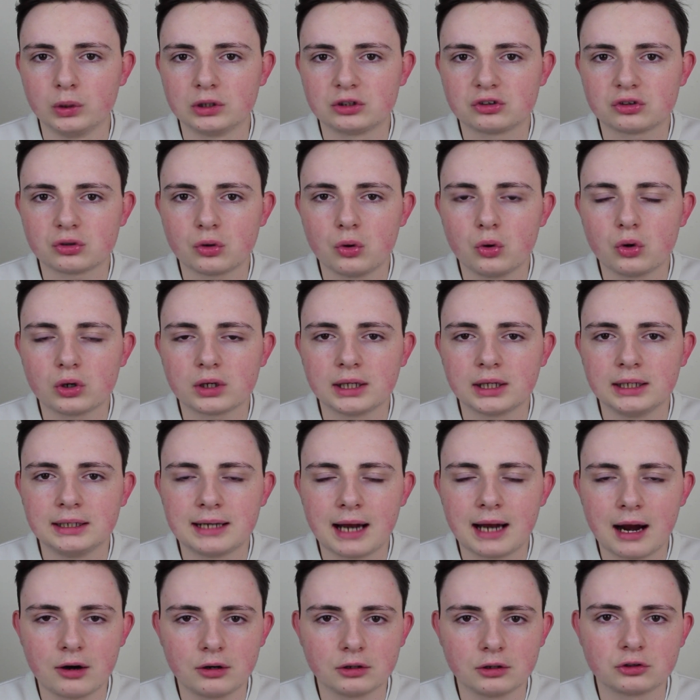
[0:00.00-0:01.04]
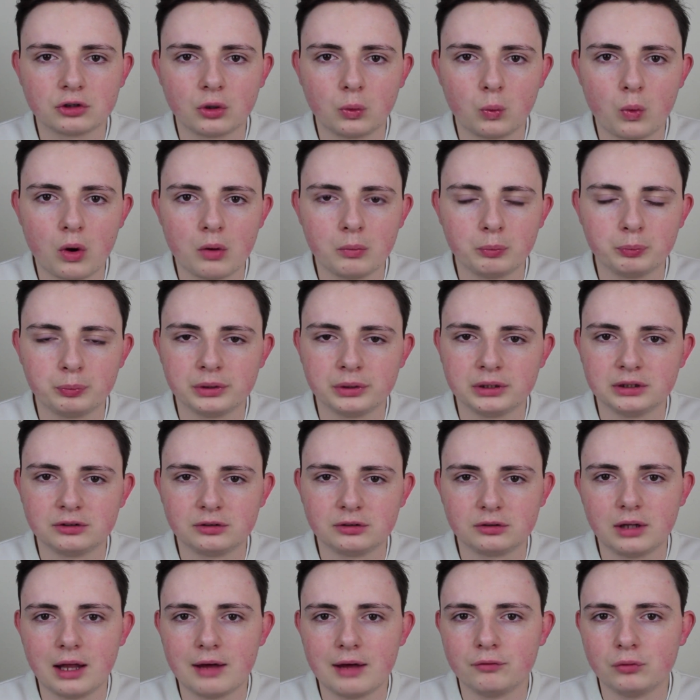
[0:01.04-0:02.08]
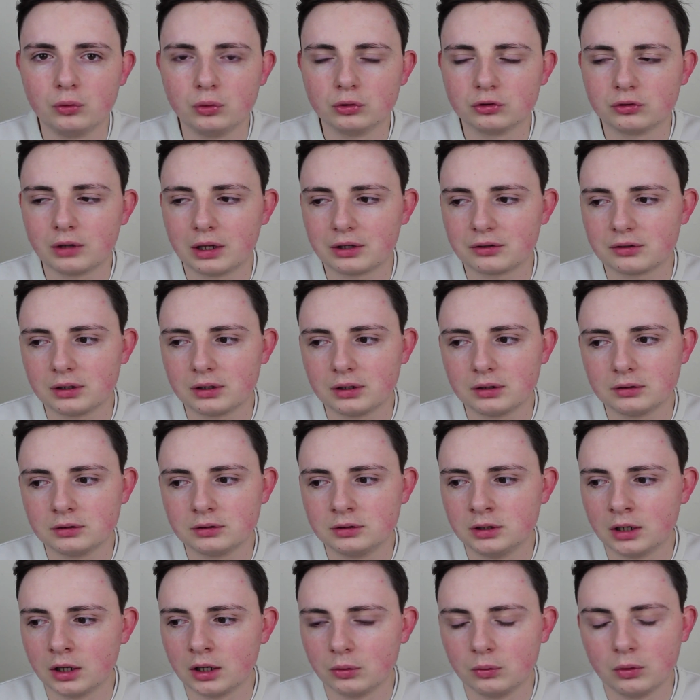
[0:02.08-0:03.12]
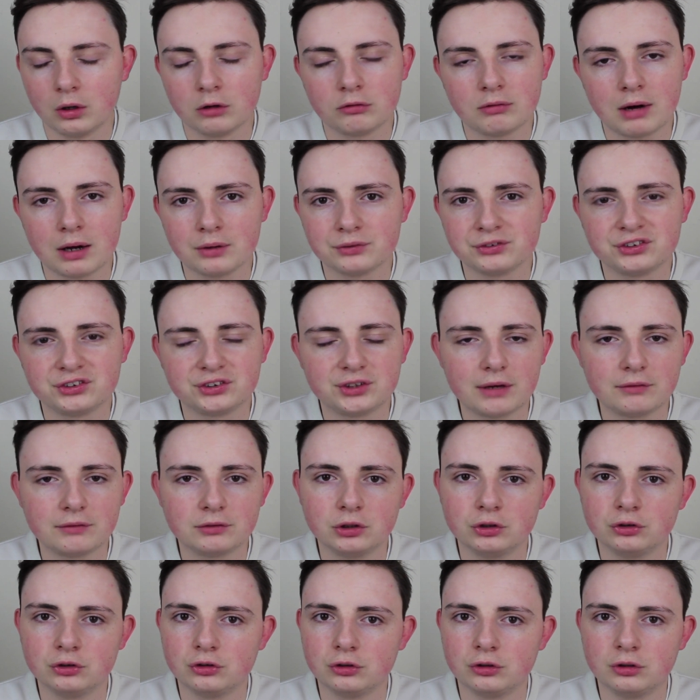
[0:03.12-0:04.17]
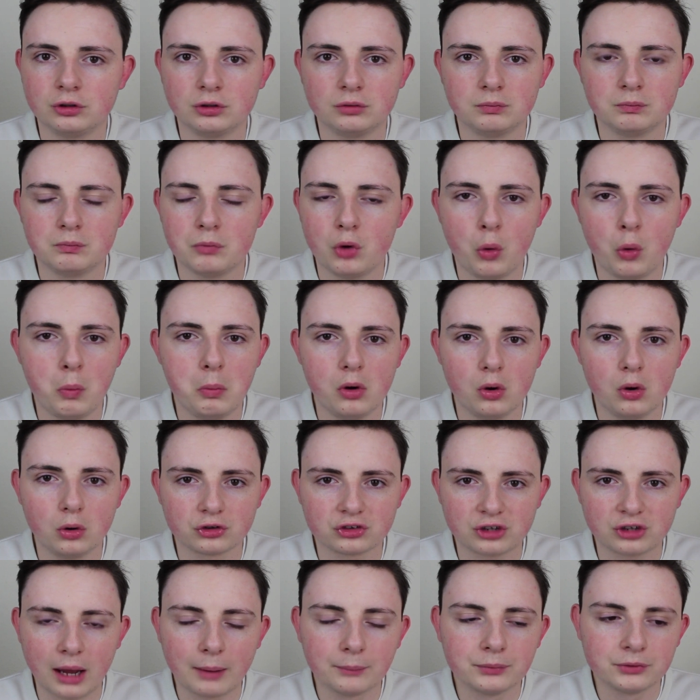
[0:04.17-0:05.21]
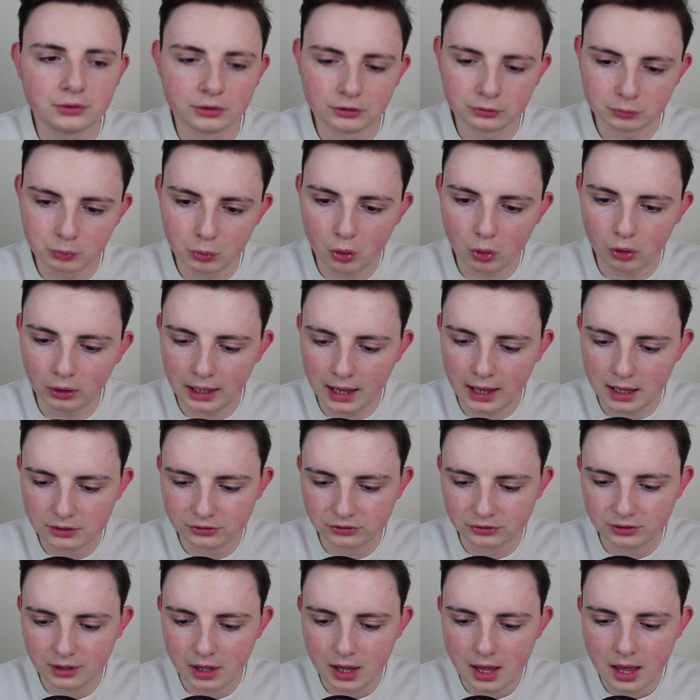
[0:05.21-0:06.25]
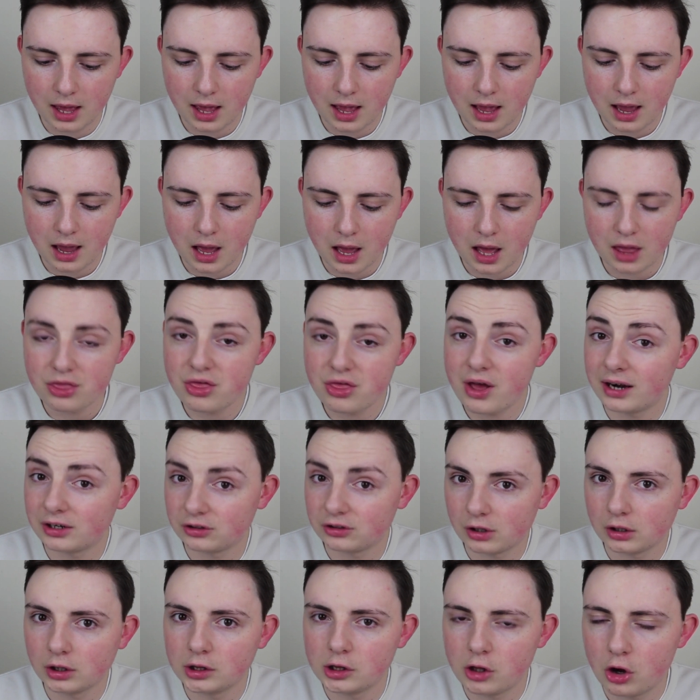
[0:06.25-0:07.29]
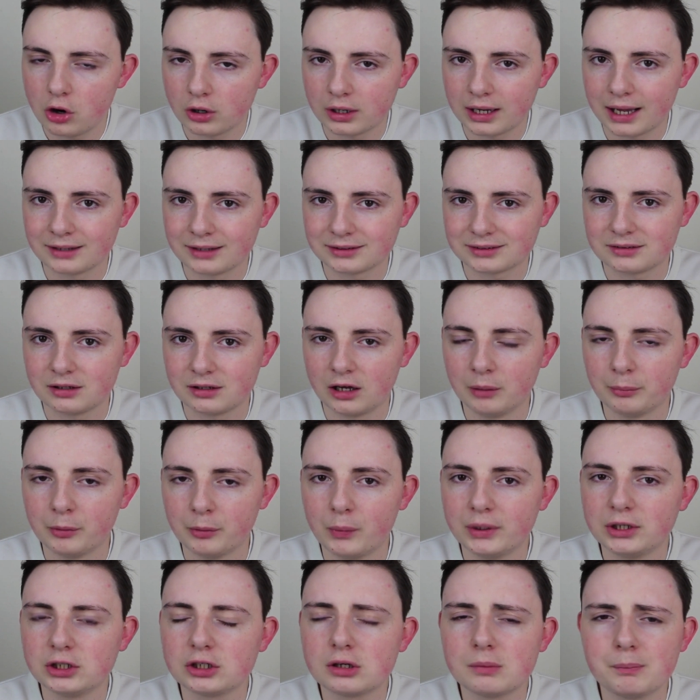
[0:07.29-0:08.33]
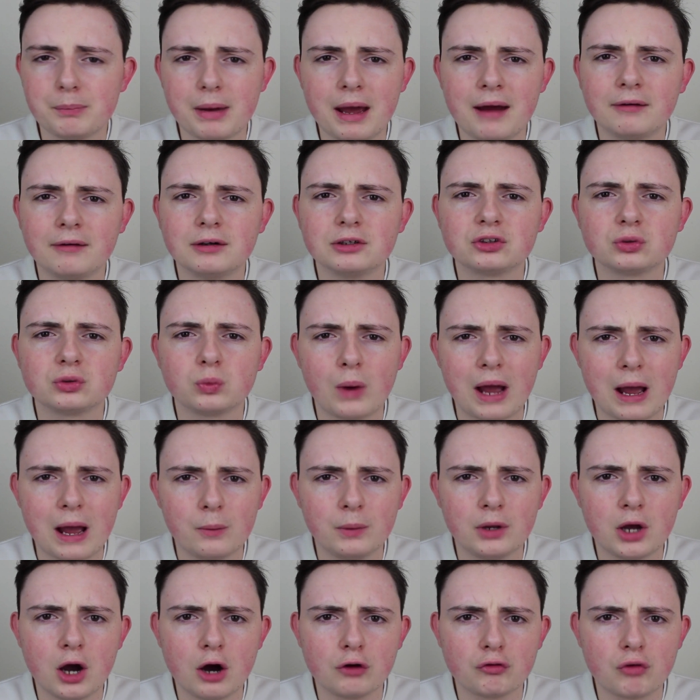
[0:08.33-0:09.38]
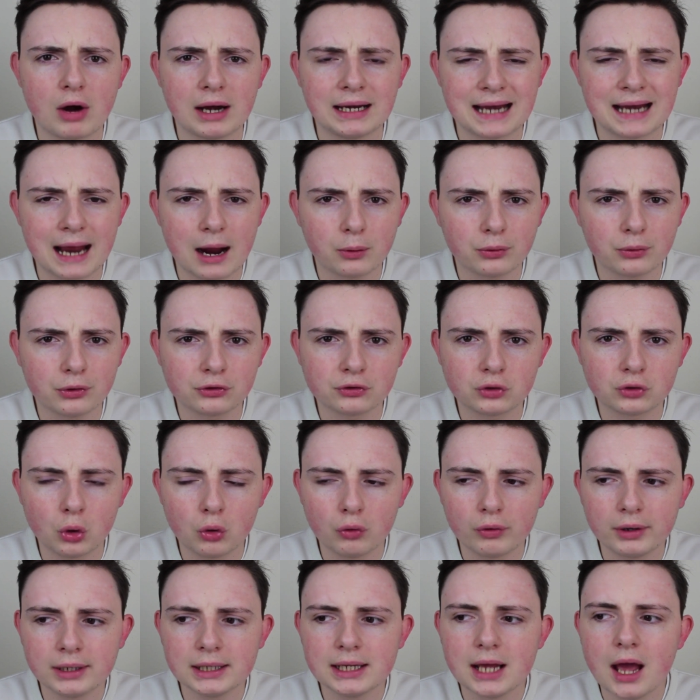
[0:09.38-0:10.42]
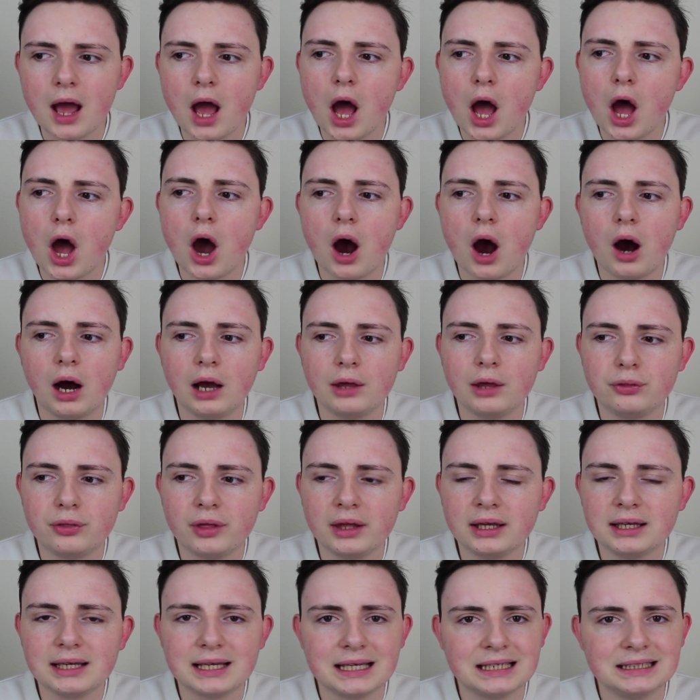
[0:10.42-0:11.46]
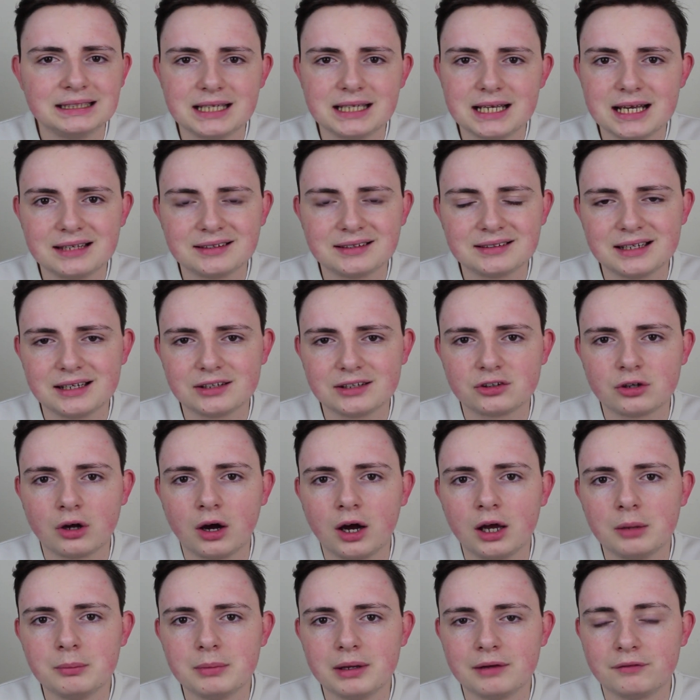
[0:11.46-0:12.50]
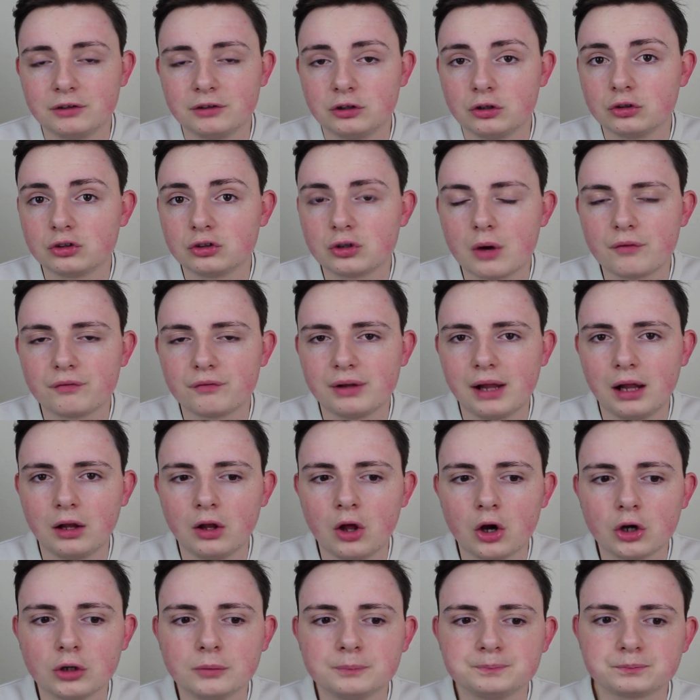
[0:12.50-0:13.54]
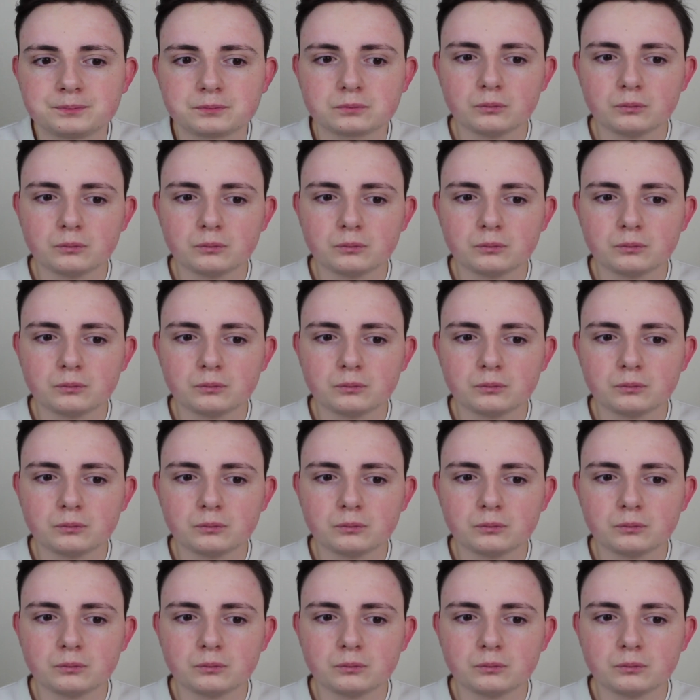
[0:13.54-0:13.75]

We're talking Naruto One Piece levels. That's, you know, around 700 or more chapters, more or less. That is a long ass time. And when you compare it to where we are right now in the story, I think in years and years time, if it does go on for that long,